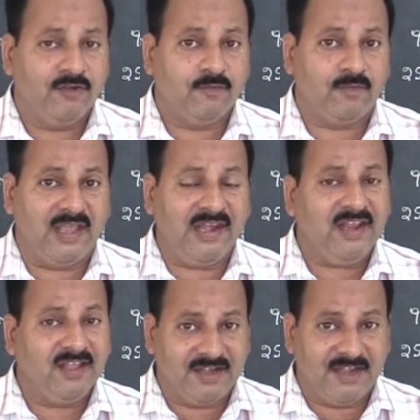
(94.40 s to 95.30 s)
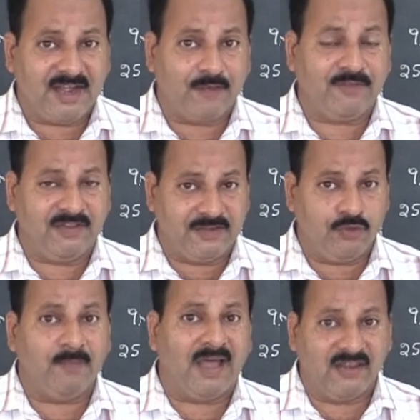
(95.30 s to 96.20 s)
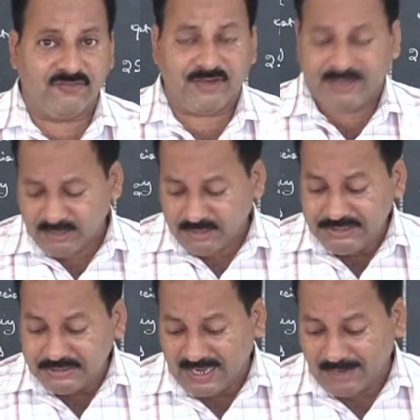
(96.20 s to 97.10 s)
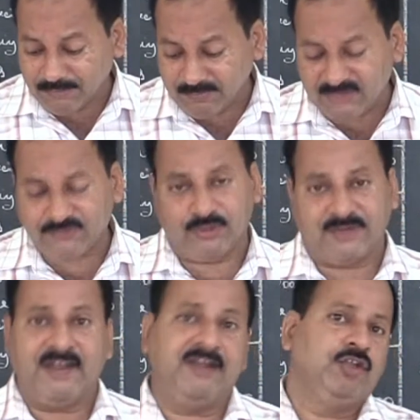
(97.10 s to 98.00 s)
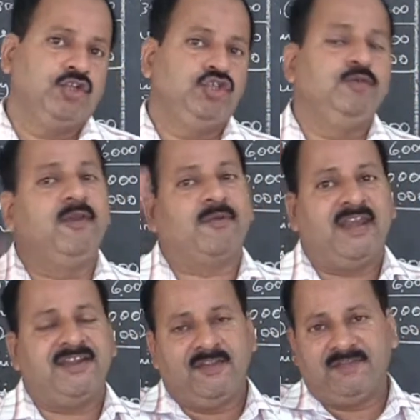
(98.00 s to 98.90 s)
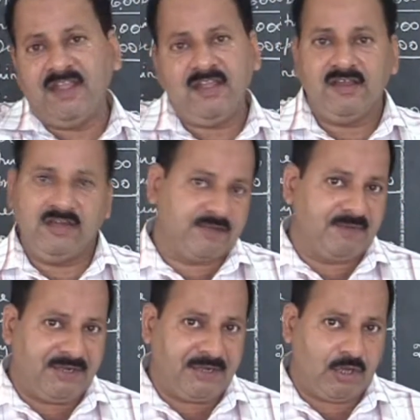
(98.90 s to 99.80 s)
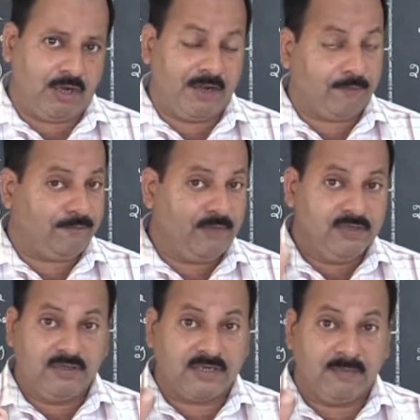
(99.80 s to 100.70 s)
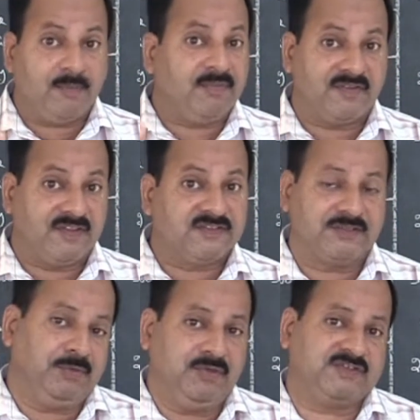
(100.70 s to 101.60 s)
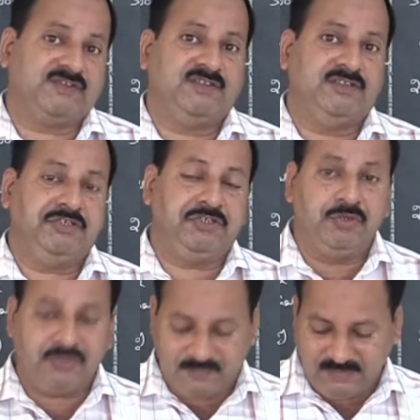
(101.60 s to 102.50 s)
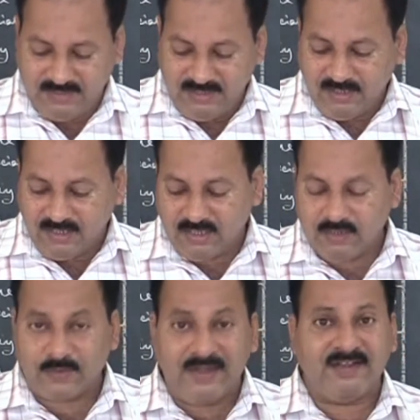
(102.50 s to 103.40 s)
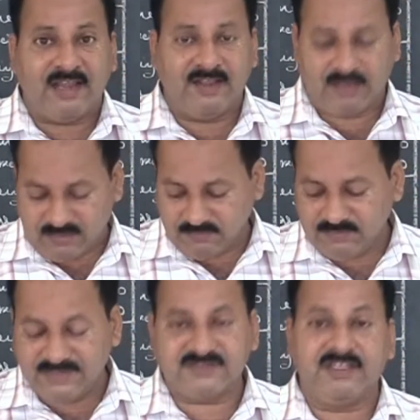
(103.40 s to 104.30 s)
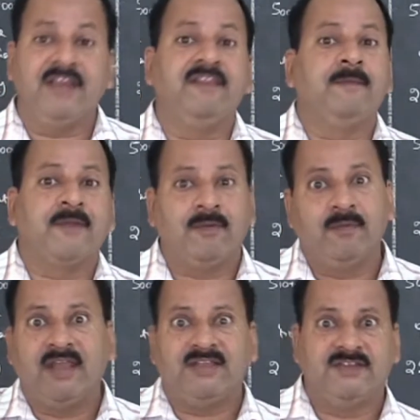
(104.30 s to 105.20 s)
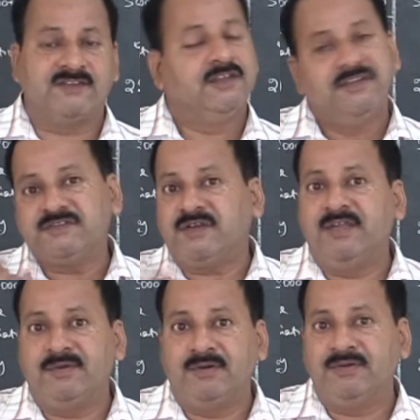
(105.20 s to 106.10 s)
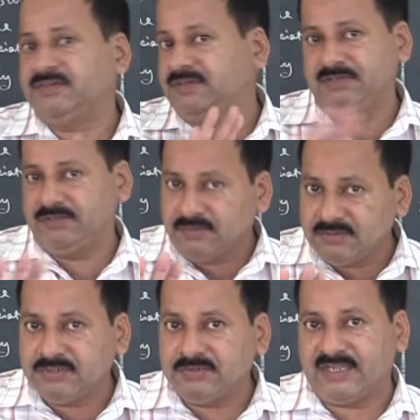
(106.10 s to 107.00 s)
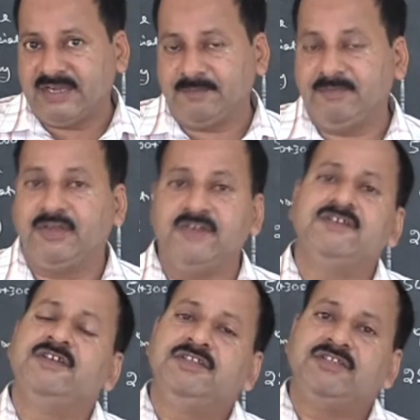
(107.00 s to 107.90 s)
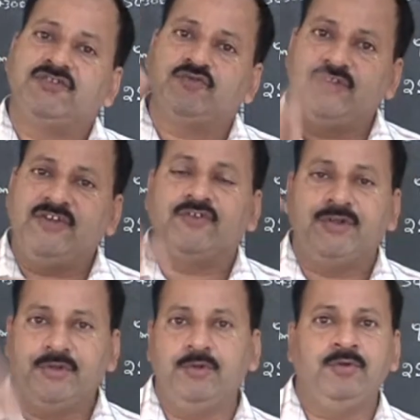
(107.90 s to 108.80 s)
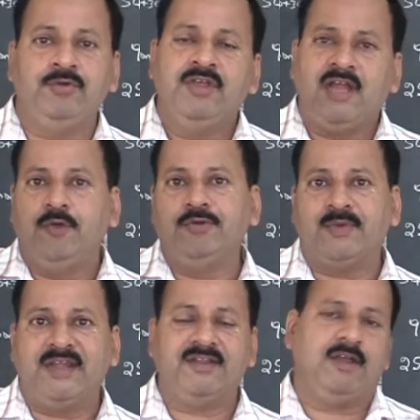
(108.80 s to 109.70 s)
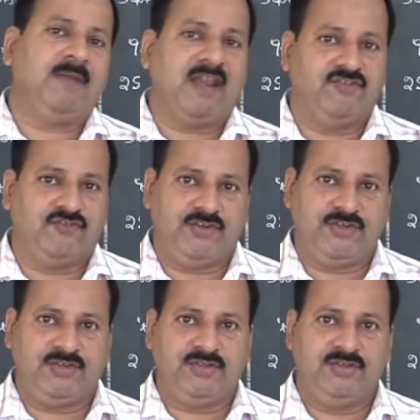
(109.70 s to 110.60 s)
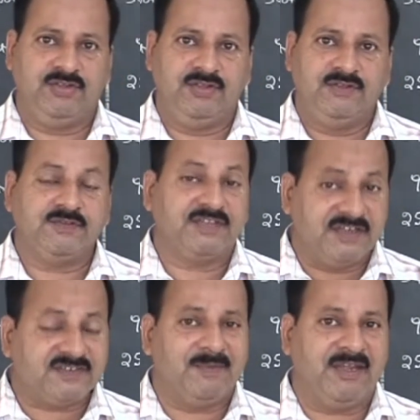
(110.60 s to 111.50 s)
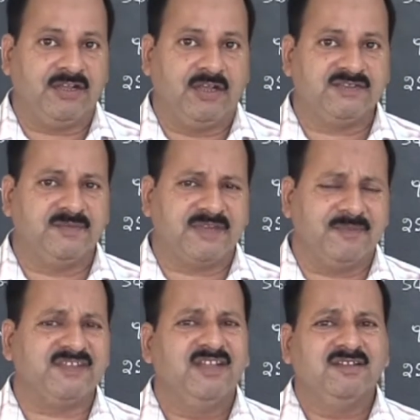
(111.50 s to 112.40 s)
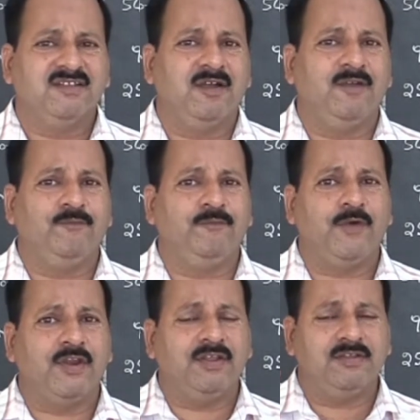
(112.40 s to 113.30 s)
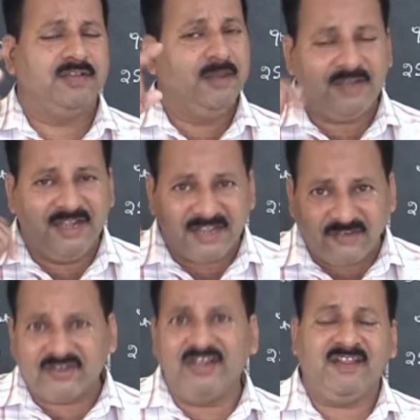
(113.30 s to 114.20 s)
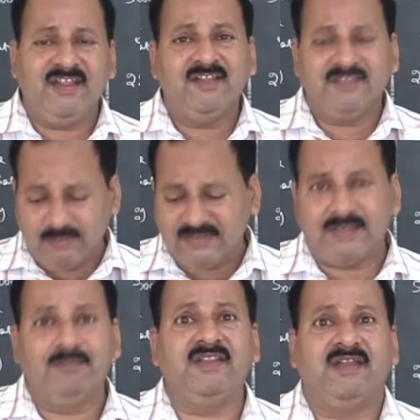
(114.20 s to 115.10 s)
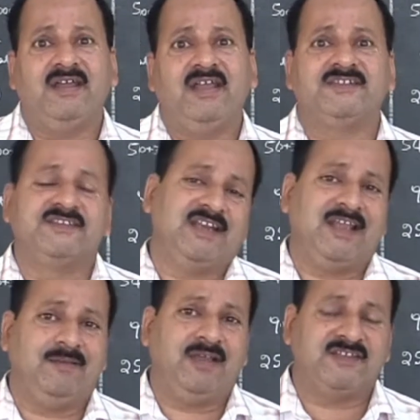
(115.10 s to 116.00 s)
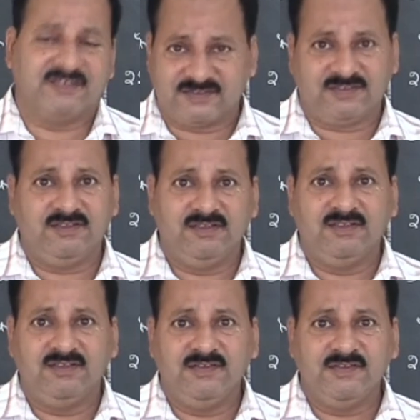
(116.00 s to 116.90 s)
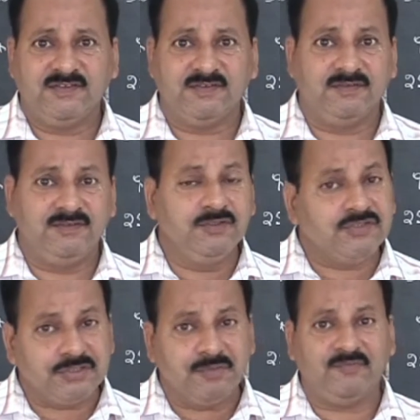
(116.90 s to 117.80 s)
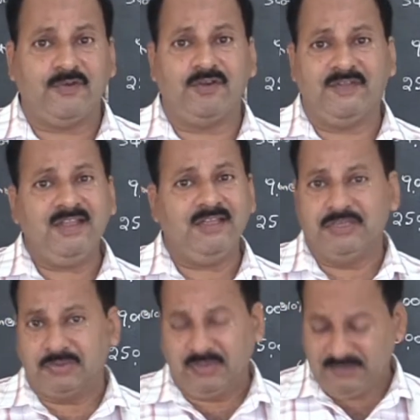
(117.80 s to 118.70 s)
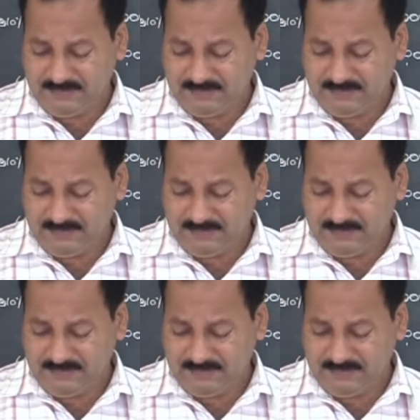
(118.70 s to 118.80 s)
while redrafting the new balance sheet, you have to make sure that you will write in the liquidity order. Remember these rules. Don't write like it is there in the problem like this, so I wrote. Don't do that, because the student should know how to write a balance sheet. So that is the main concept. Sometimes intentionally they will jumble the assets and assets. So you should follow the rule.